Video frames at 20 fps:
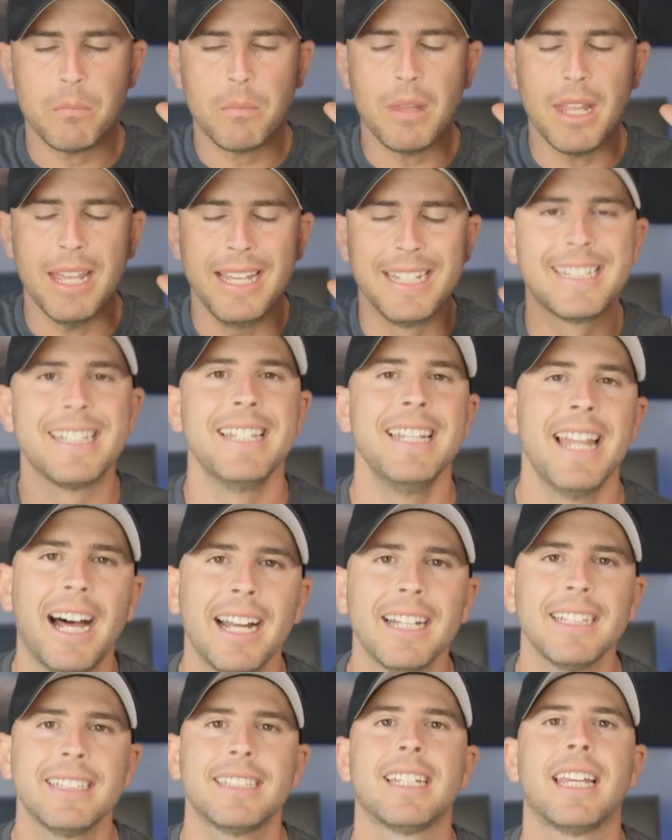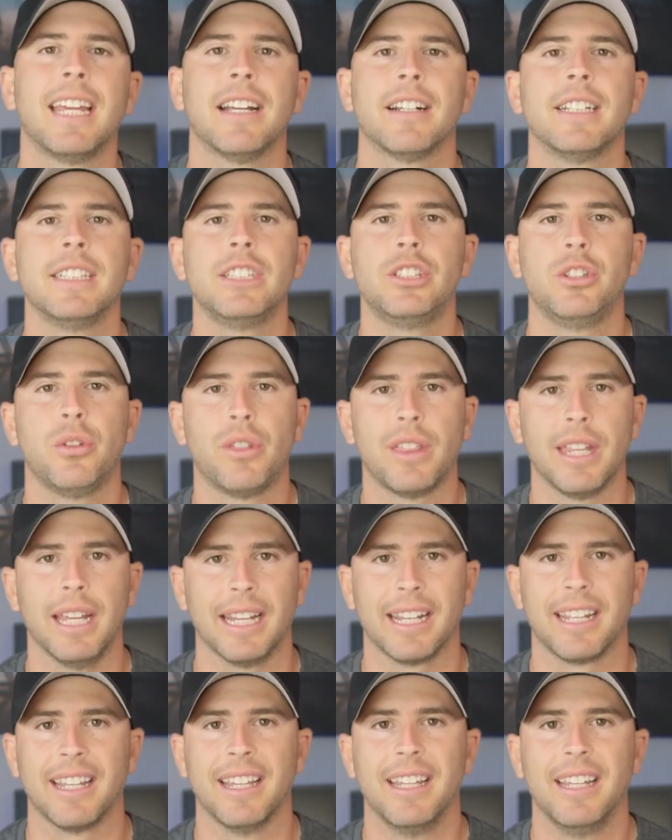it's not as scary as you
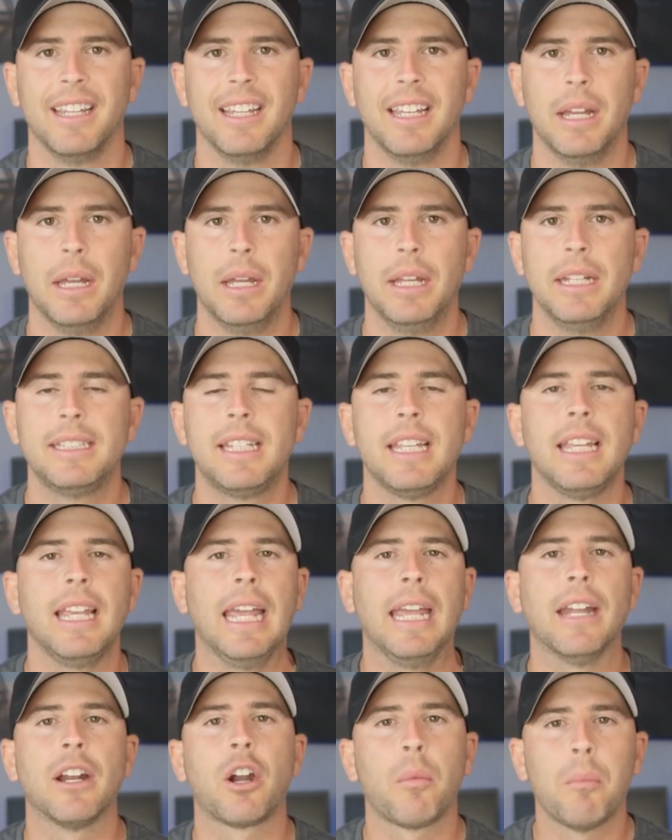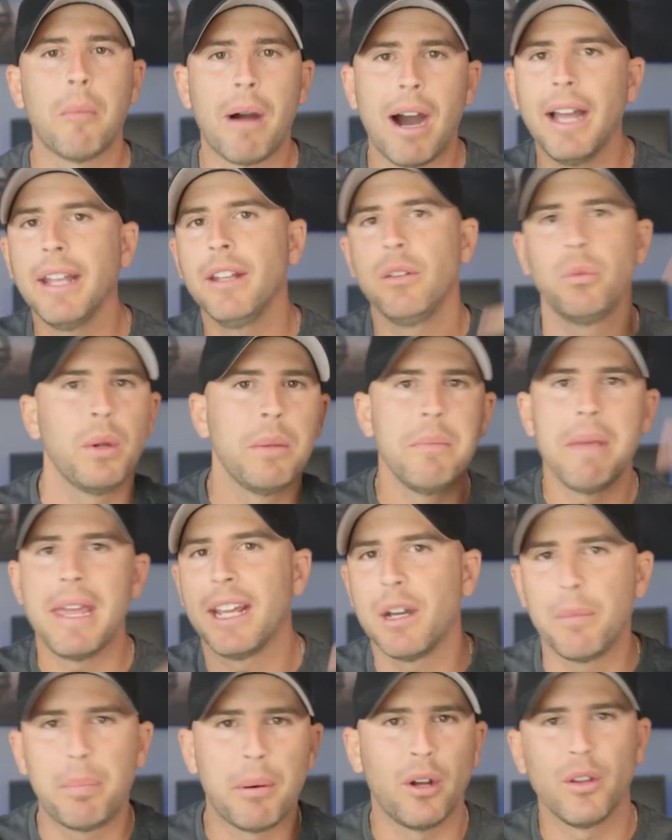think. See, in our mind, we make
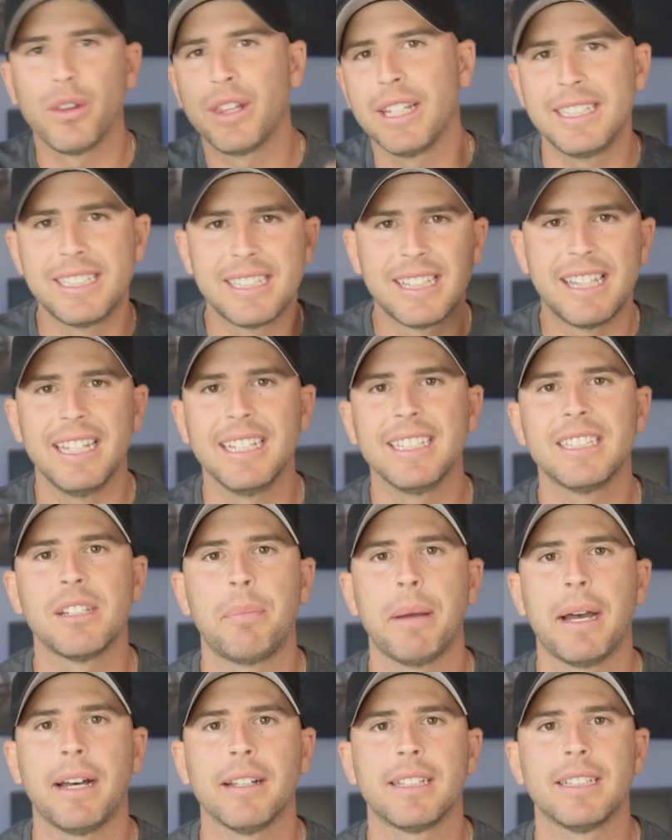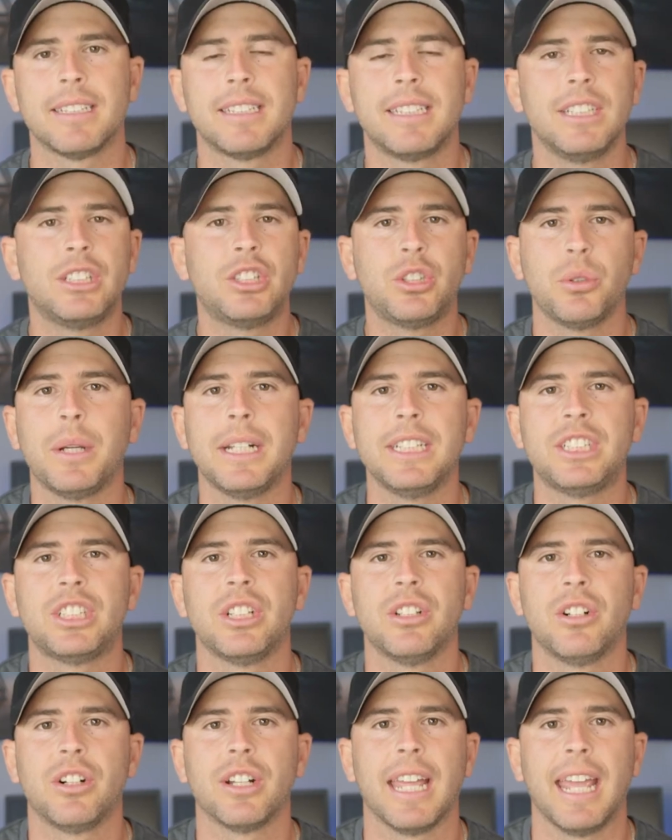up all these things about the
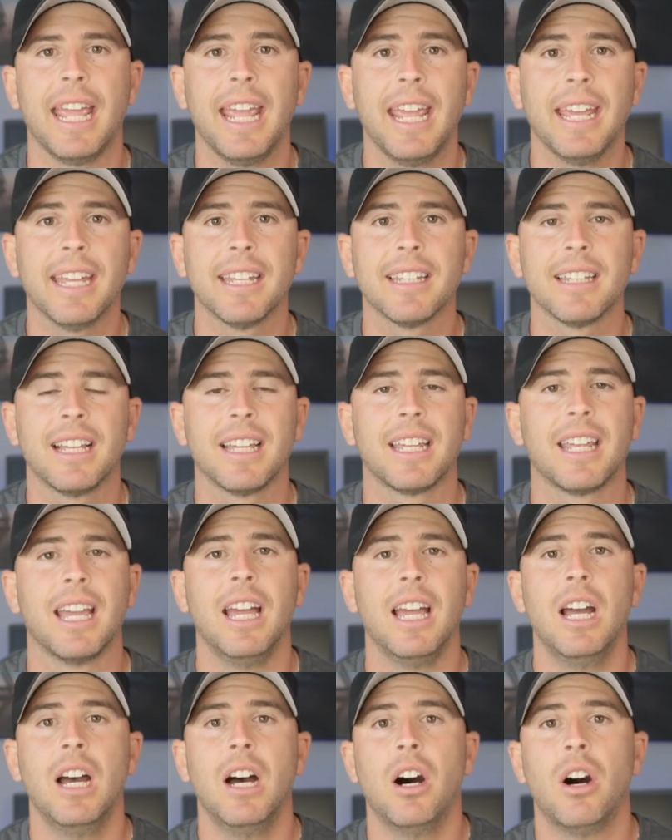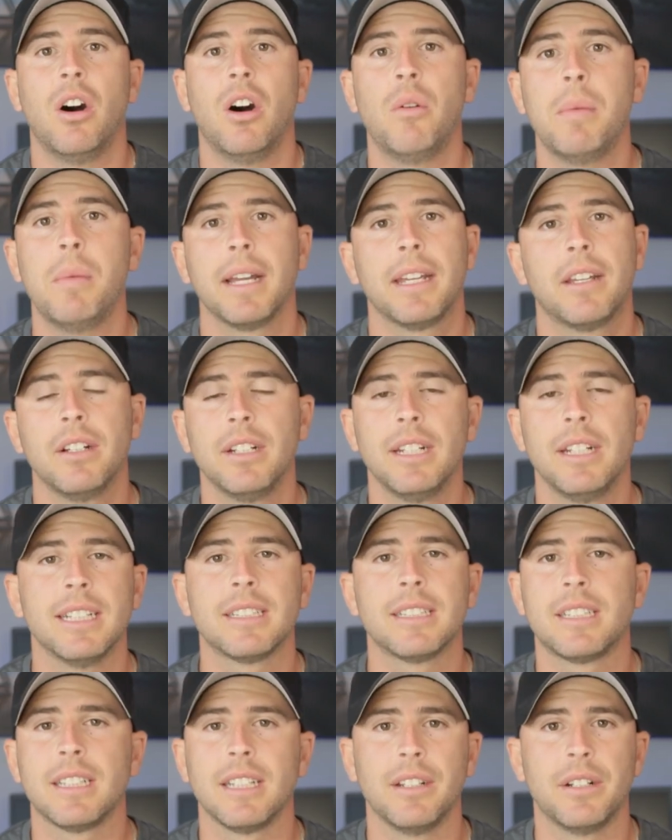situation on hand, like, oh my
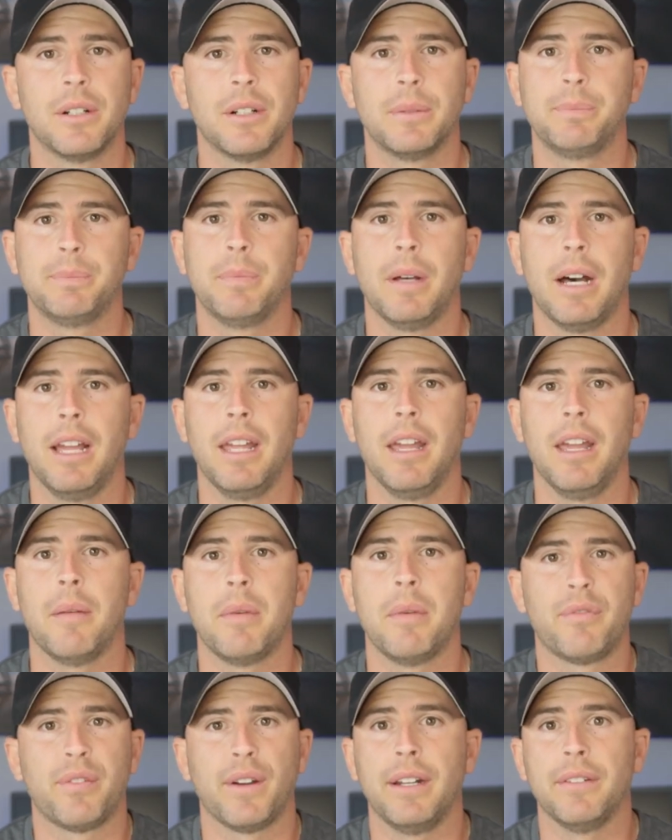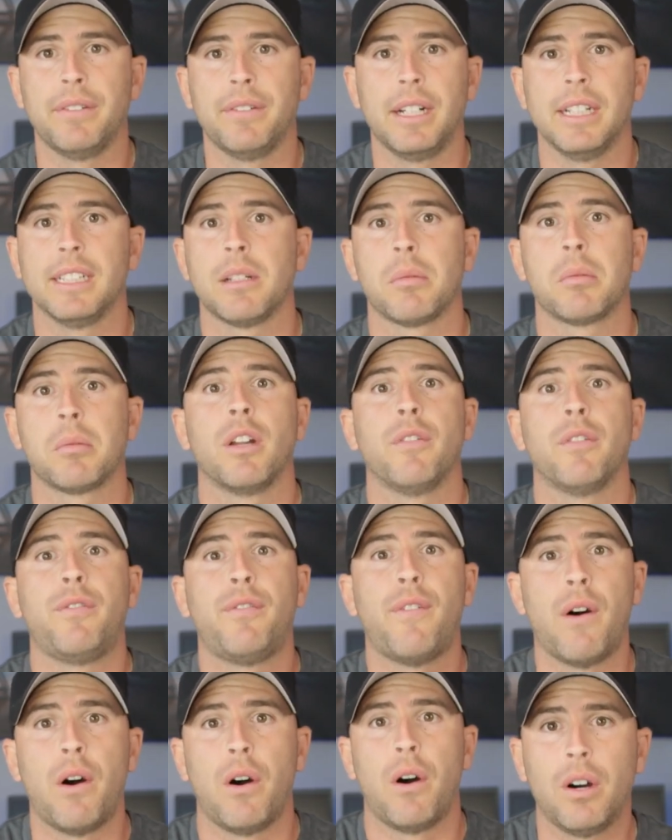goodness, you know, I, am afraid of heights, I'm gonna
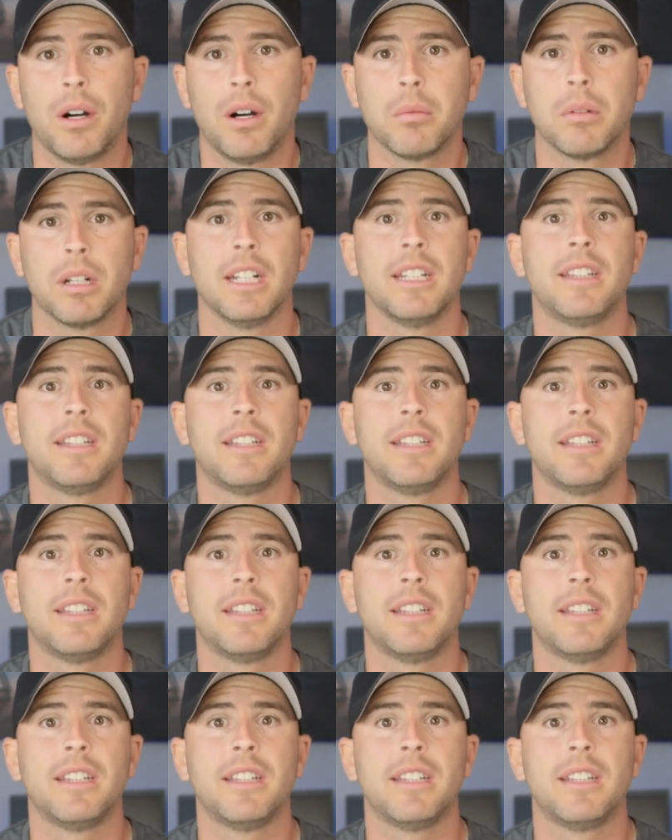fall, I'm gonna